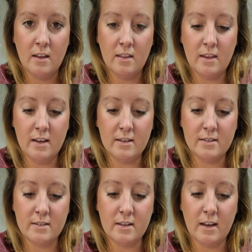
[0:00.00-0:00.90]

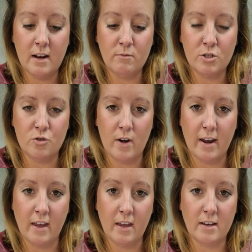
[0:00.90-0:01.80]
this and I'm just
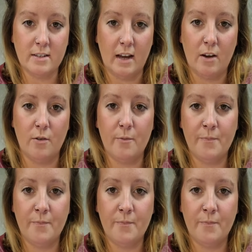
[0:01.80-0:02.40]
dragging it down.